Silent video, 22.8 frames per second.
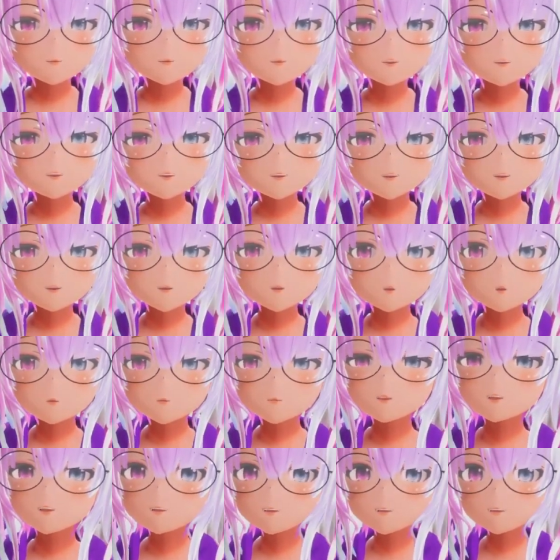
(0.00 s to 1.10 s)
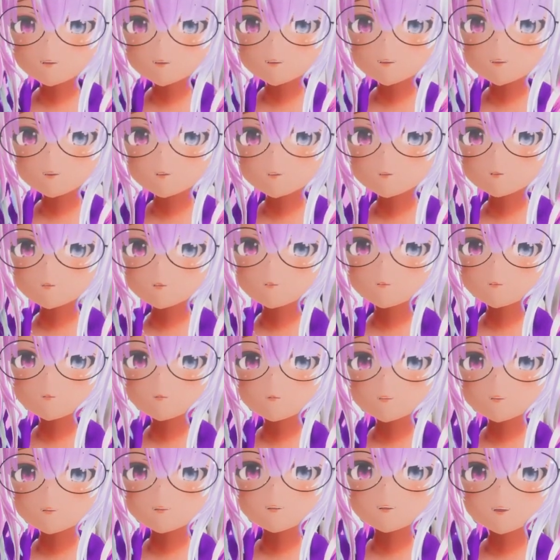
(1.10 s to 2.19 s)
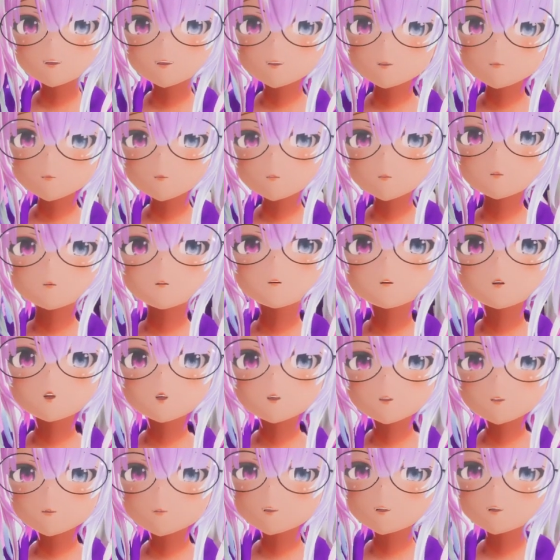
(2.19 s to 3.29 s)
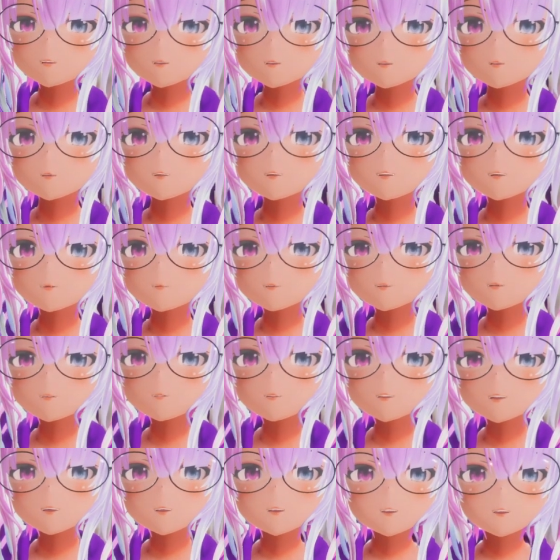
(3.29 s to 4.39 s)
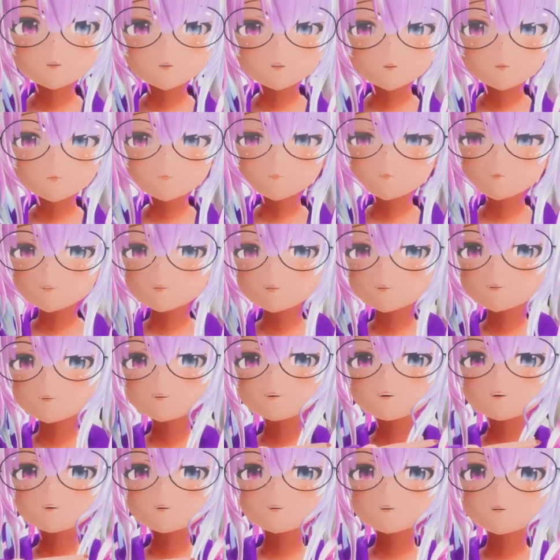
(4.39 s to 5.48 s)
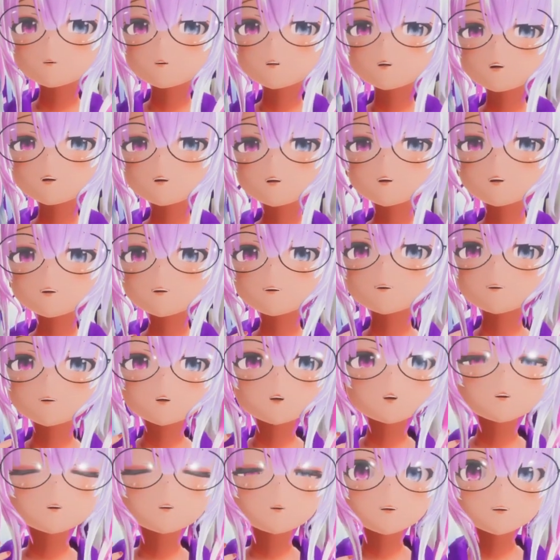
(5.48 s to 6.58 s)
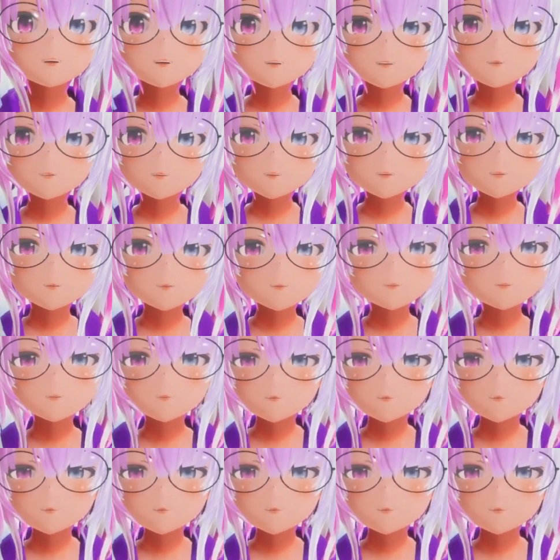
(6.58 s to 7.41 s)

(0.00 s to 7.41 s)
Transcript: And then I'm gonna go back into the edit mode on the mesh and you're gonna see me deleting all the vertices to hide it under that necklace.